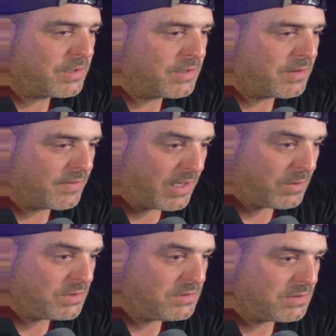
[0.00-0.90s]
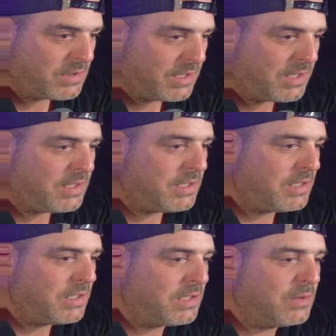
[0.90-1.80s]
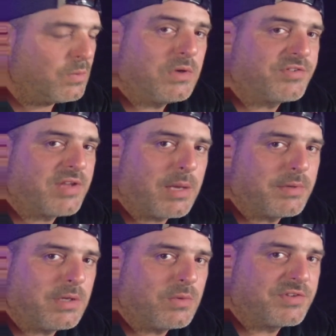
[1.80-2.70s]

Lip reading: that one. Hey, what's happening?